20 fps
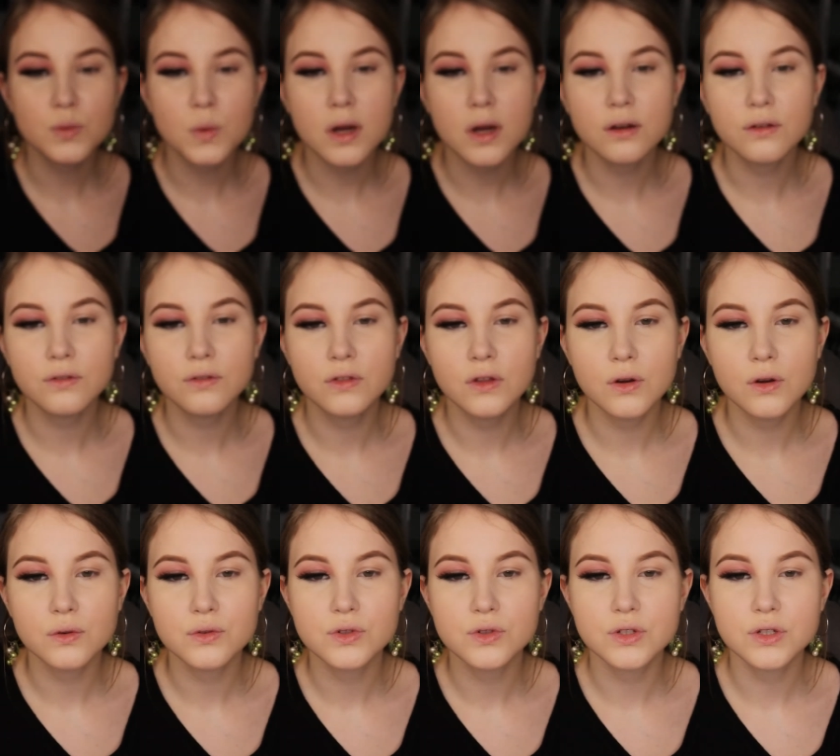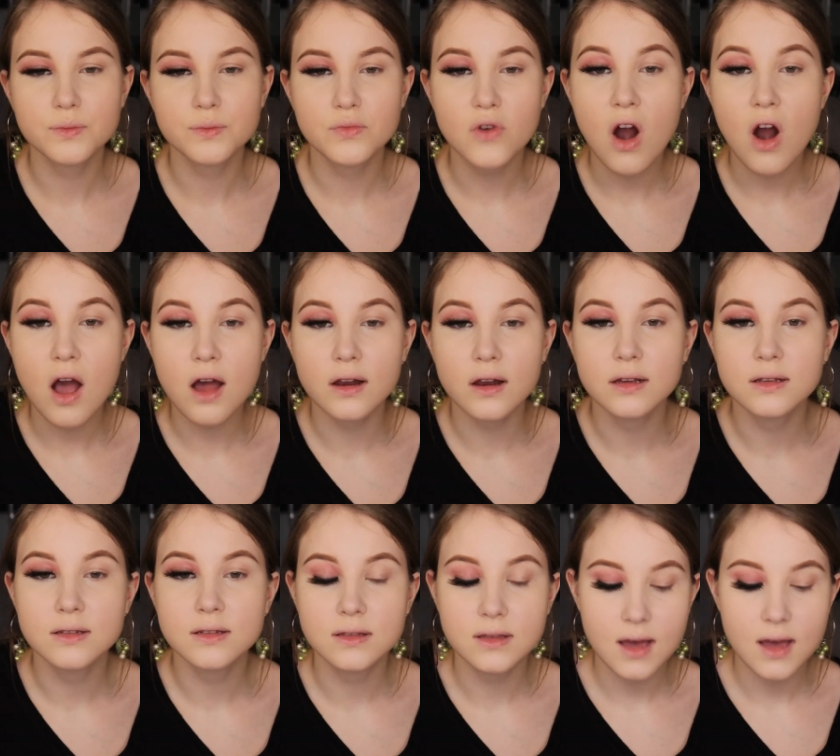one of those
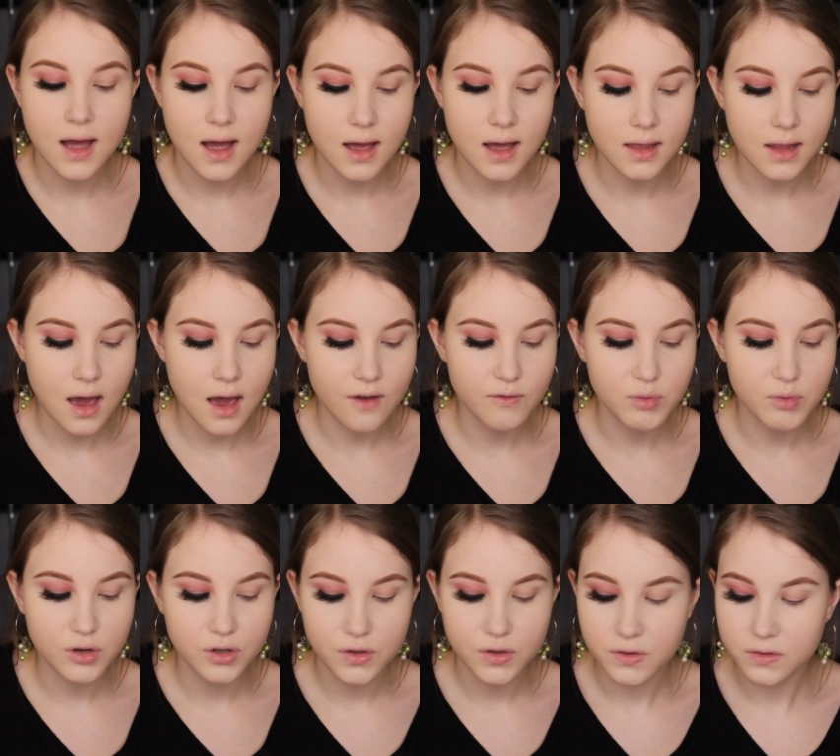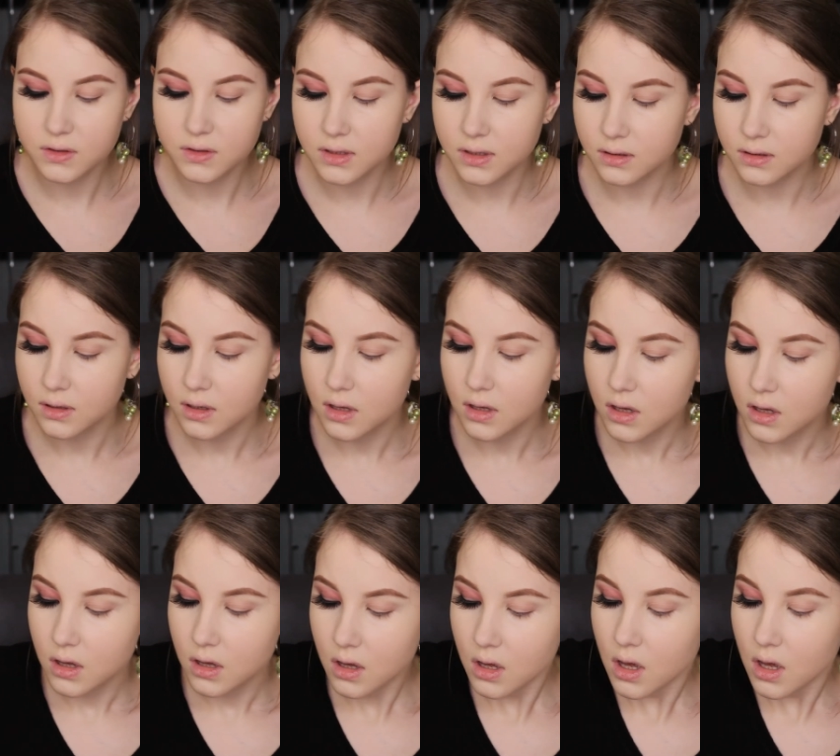products that I've been using
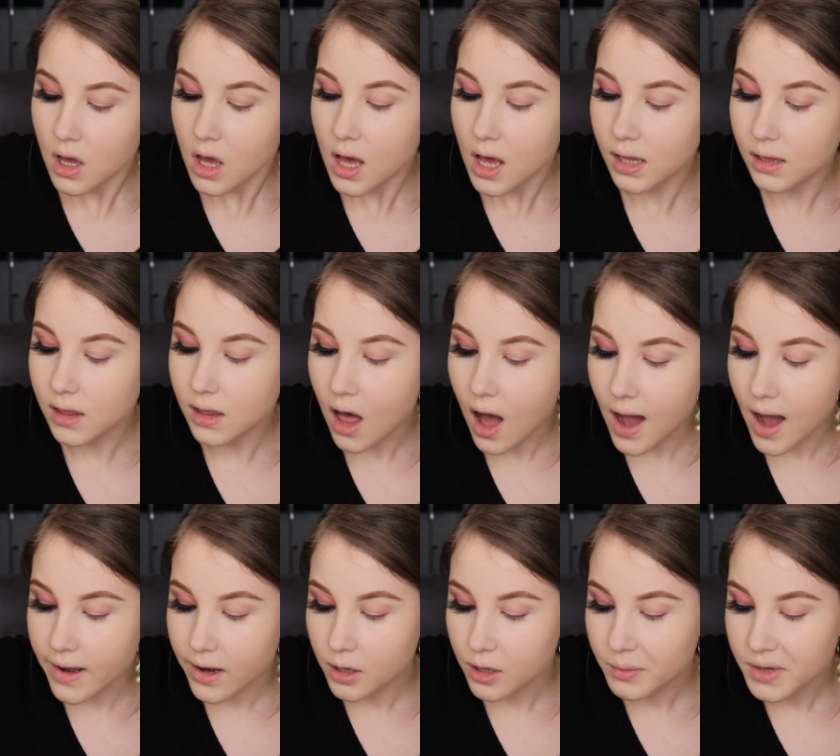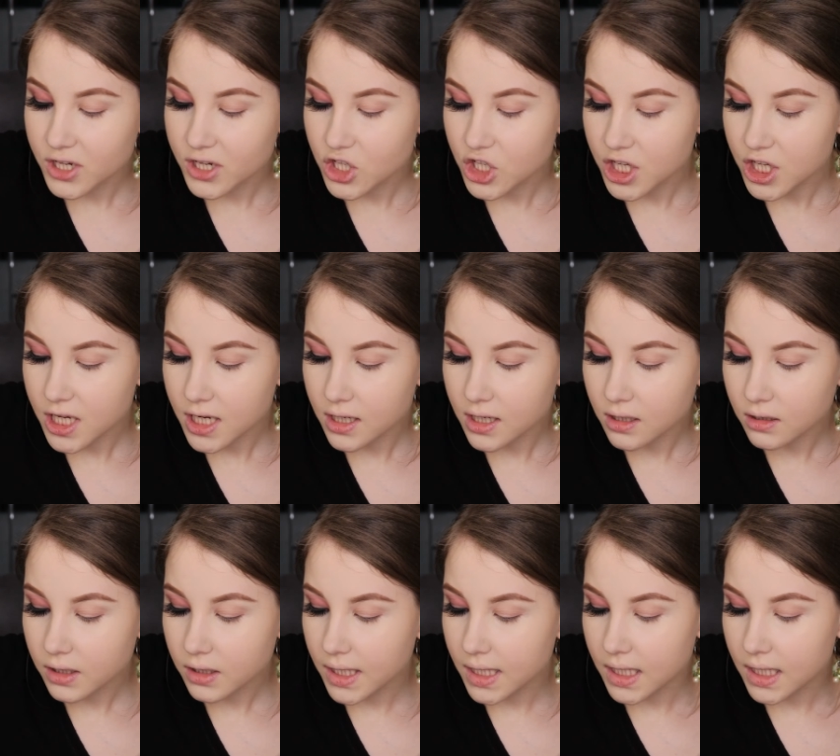a lot on my
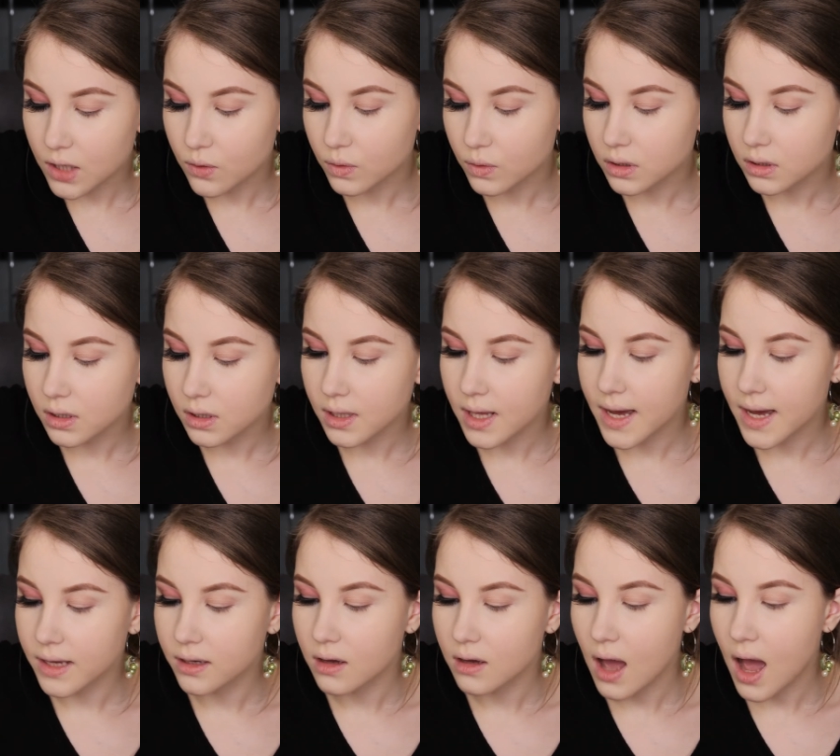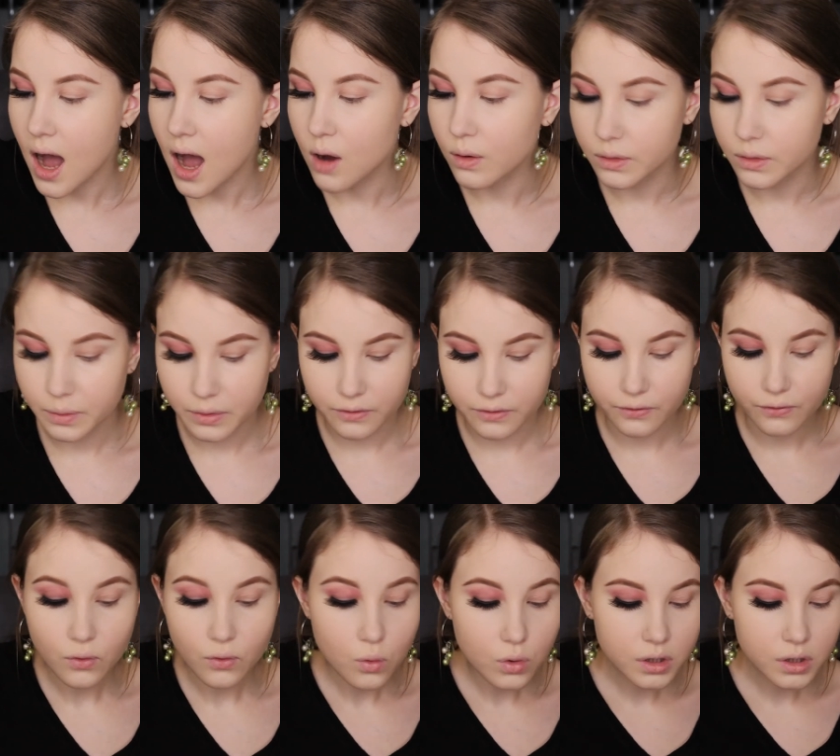channel, and I really like how it
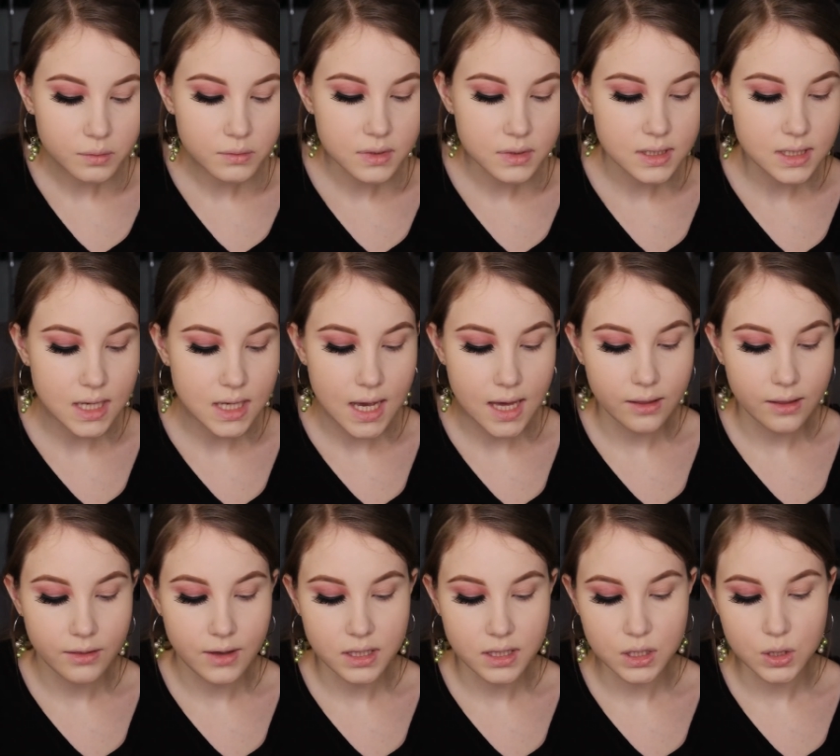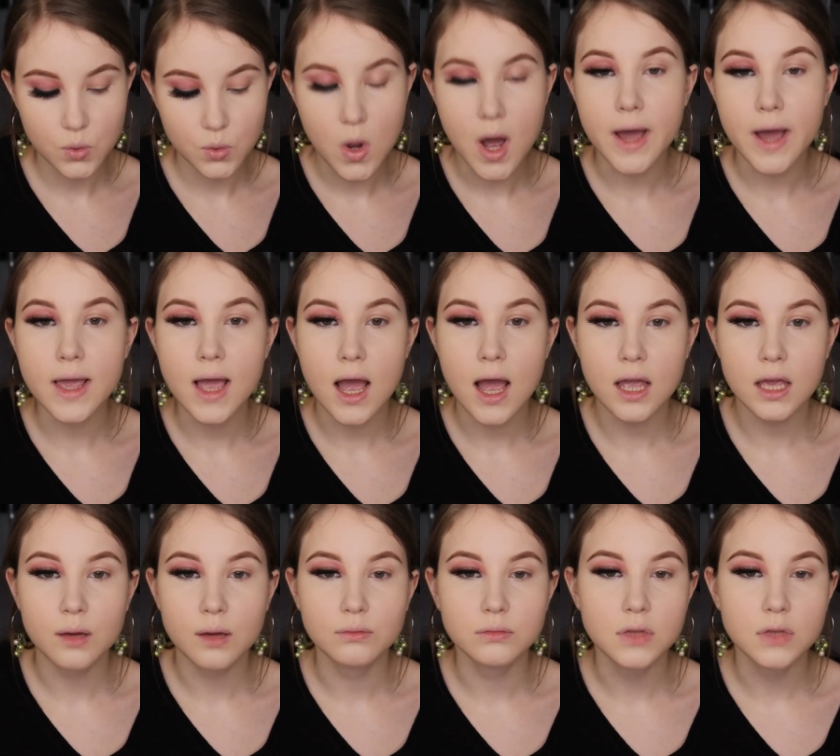performs, and that's why I
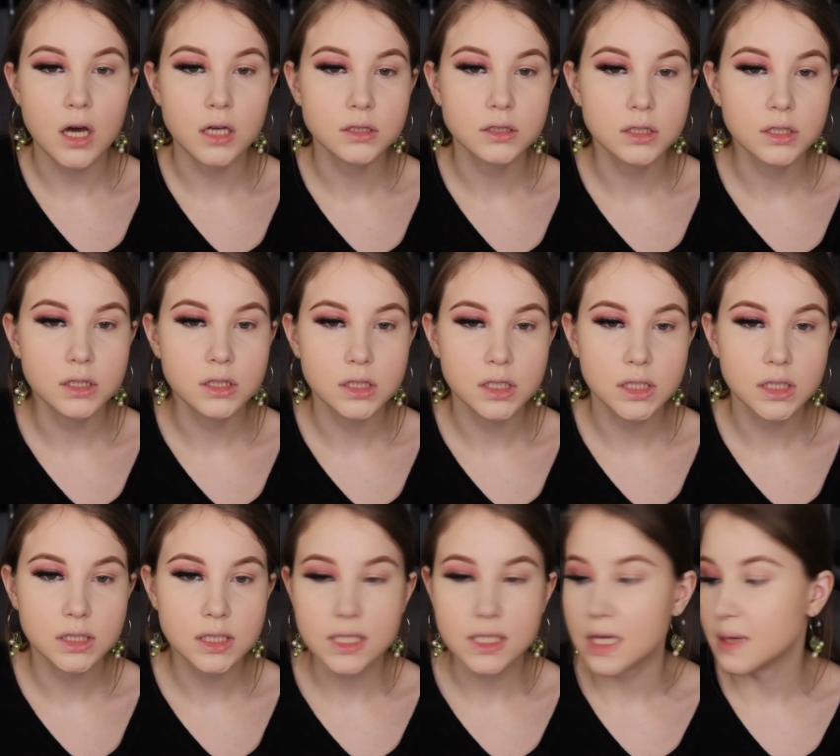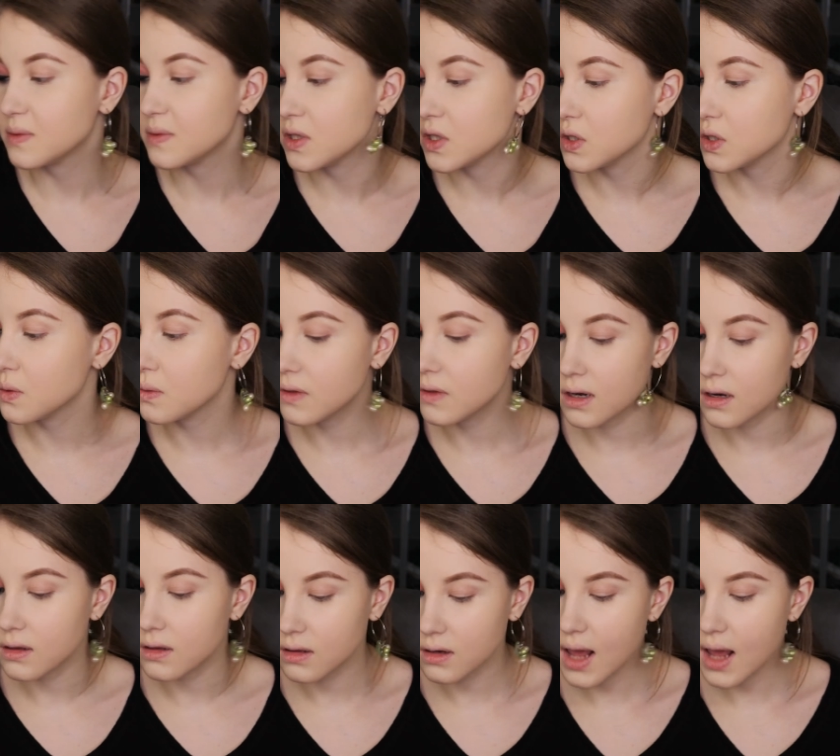am not gonna substitute with
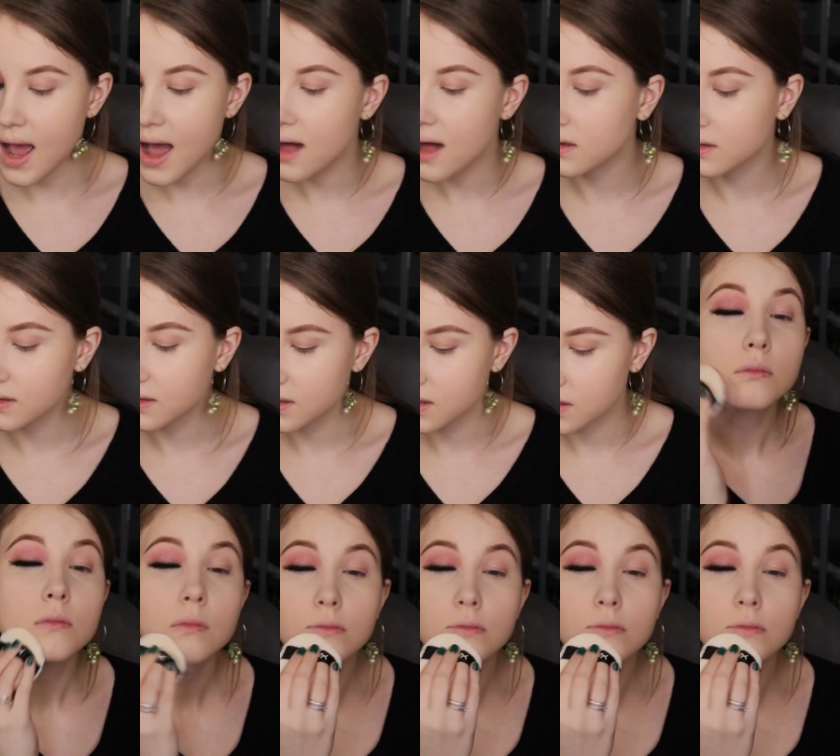anything else.